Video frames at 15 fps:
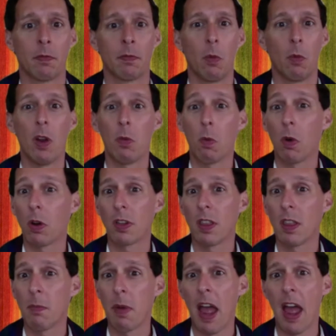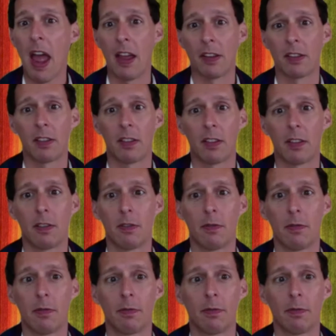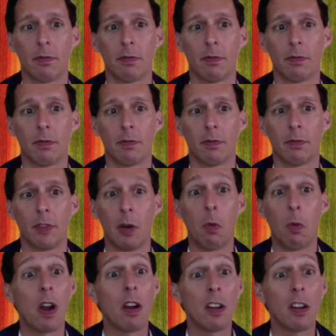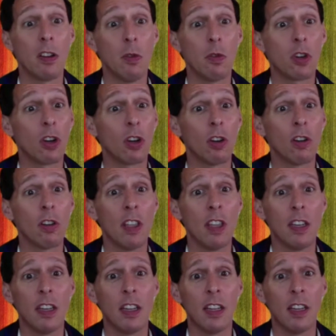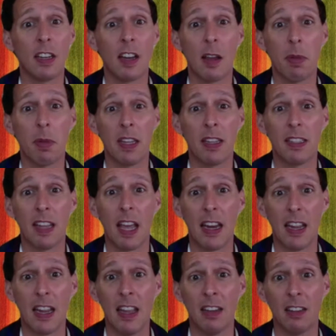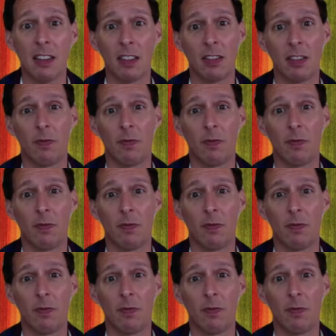What worked in the past? And where did you turn that ended up being a dead end?